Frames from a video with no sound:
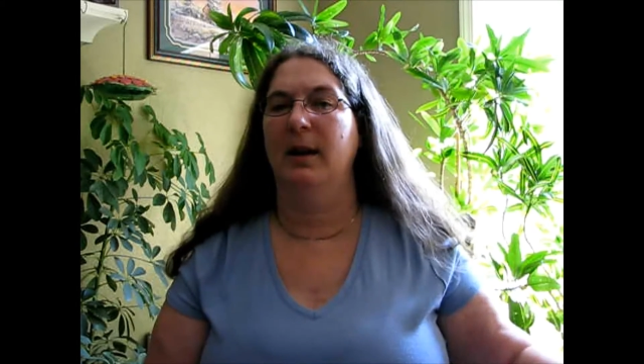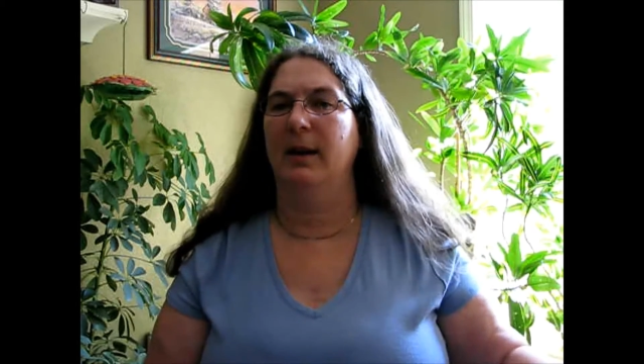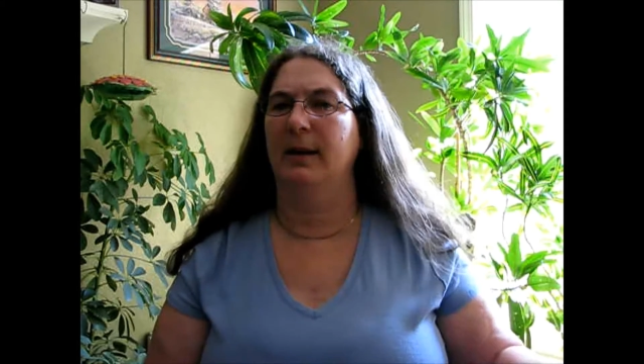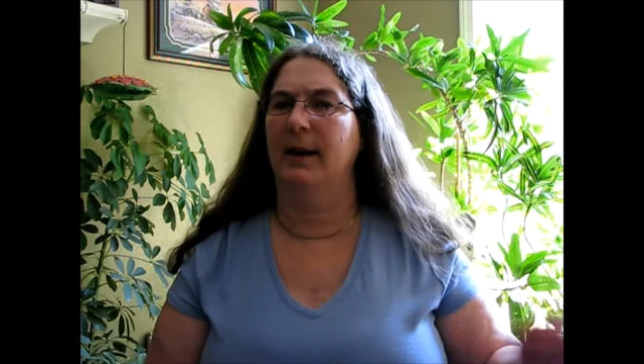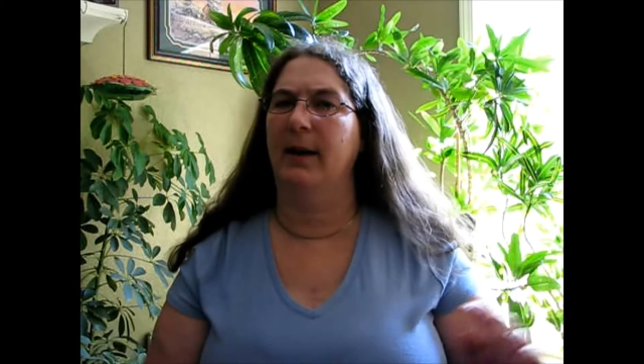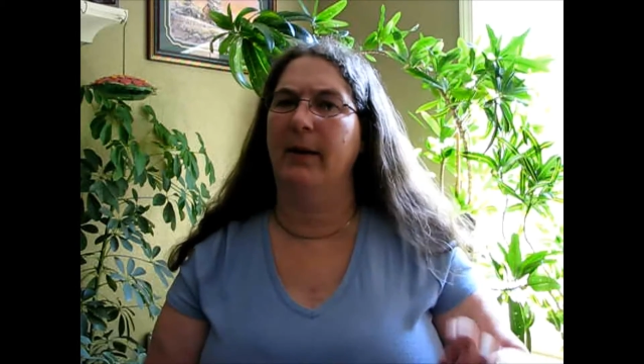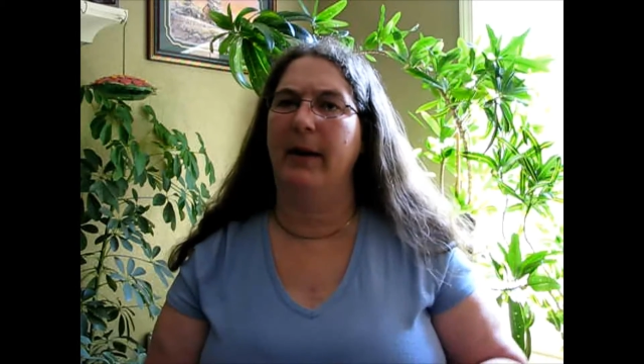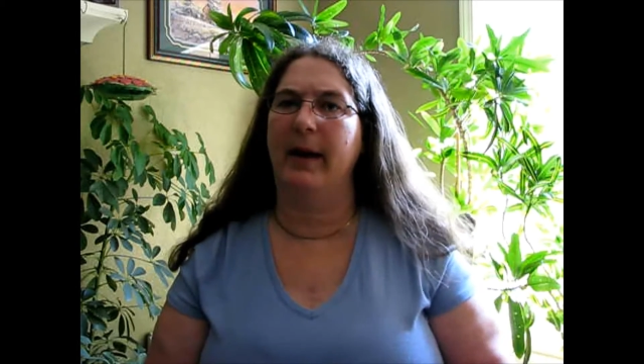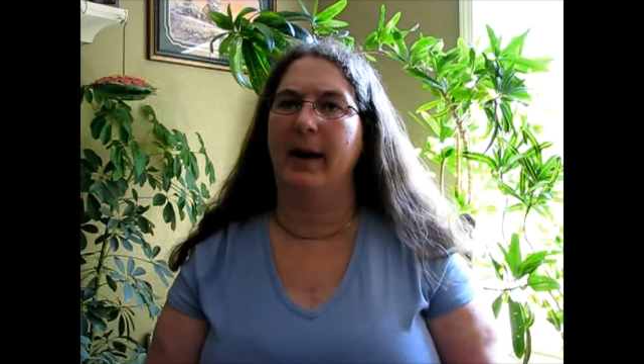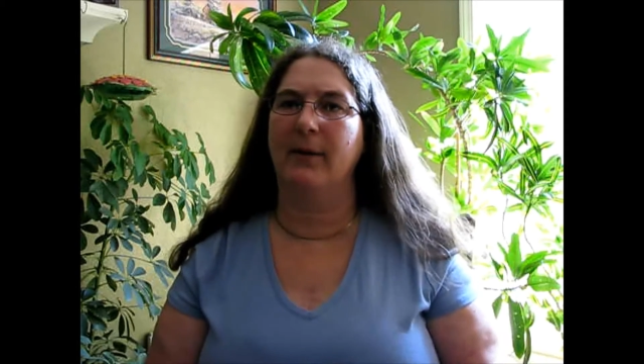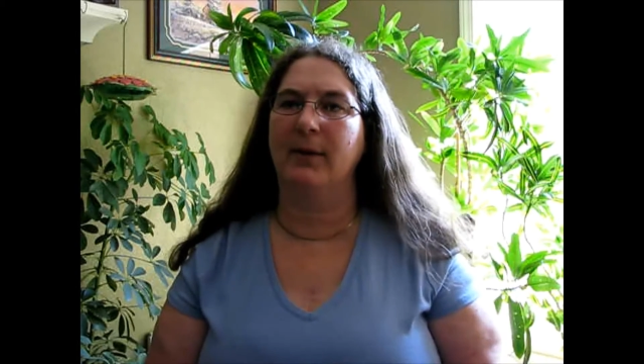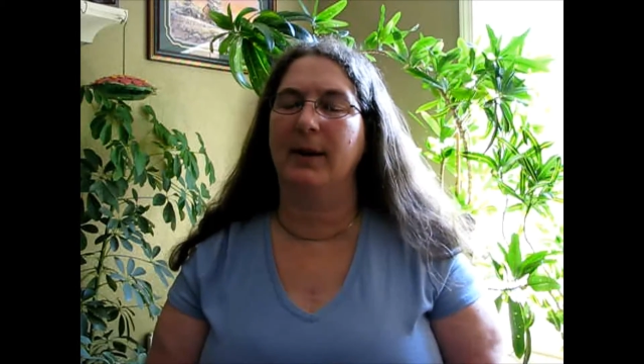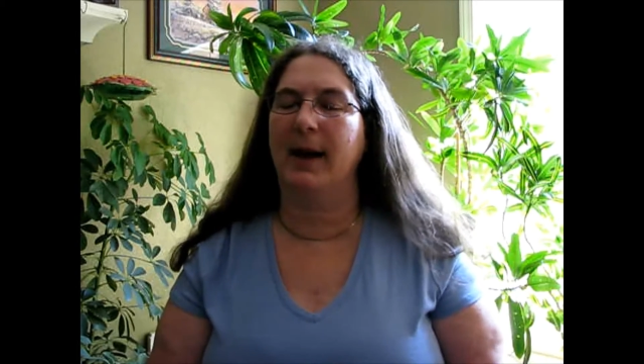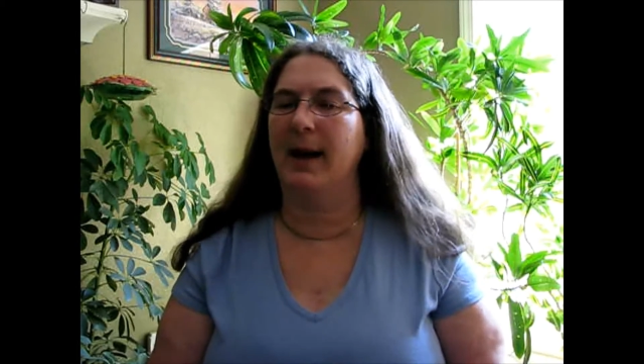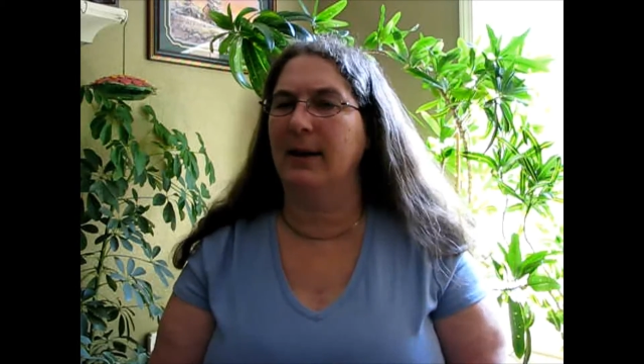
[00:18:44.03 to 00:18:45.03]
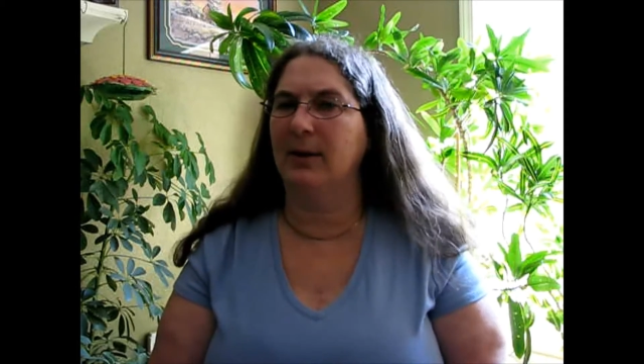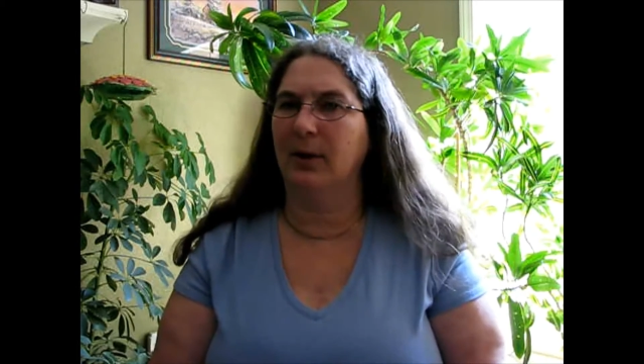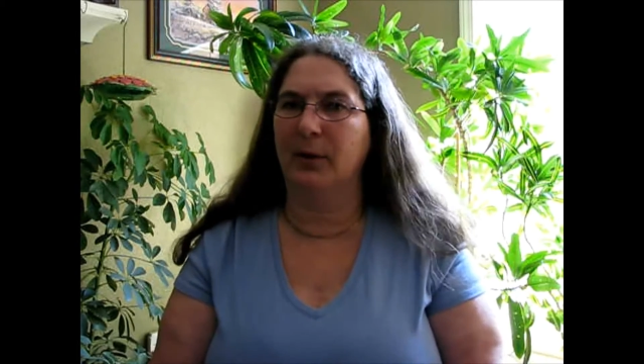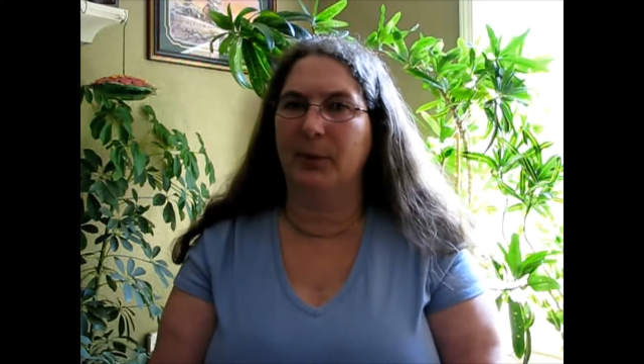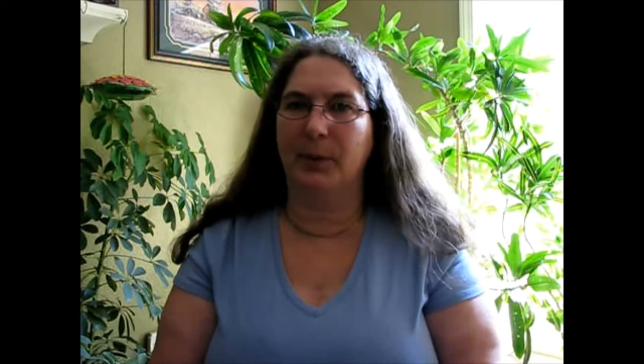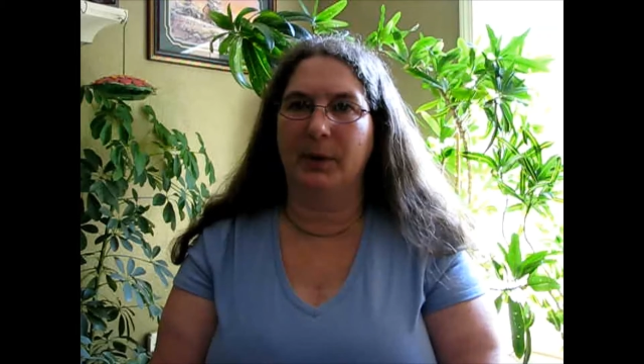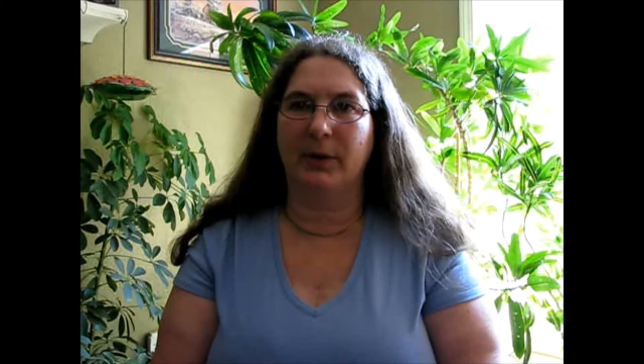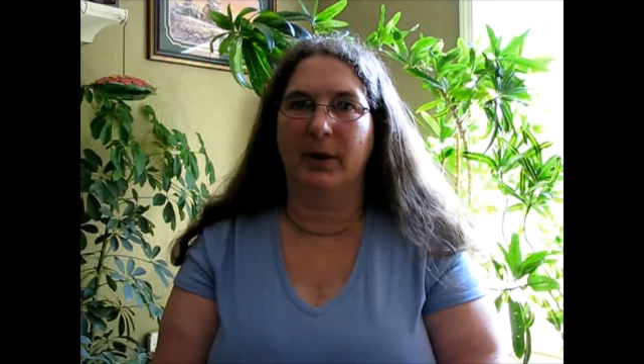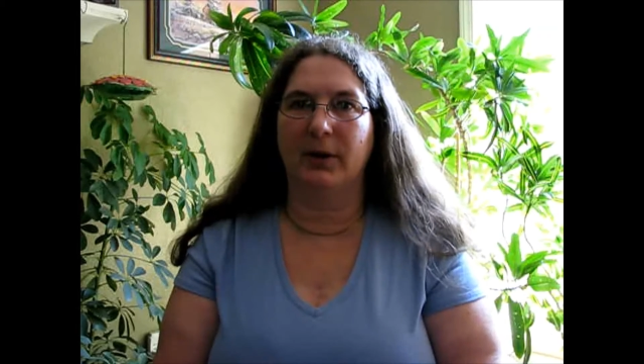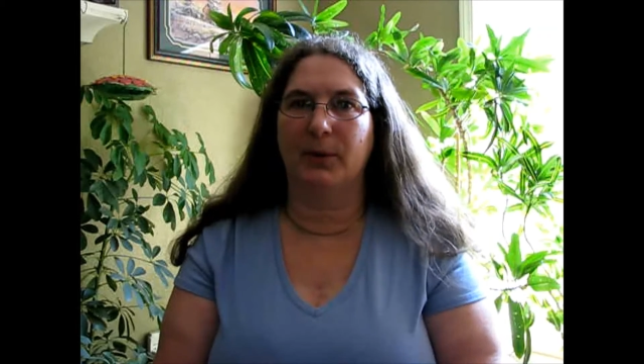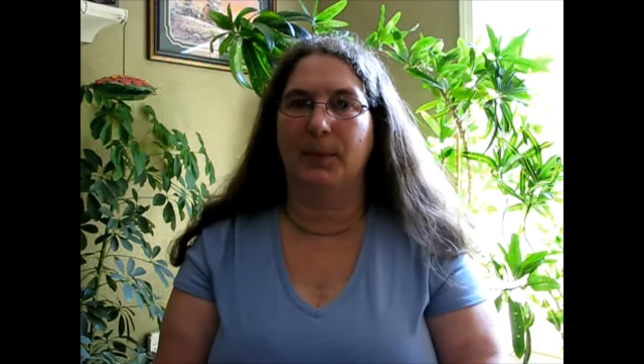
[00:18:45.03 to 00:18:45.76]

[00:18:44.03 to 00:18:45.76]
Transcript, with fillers: Now, I haven't gotten those results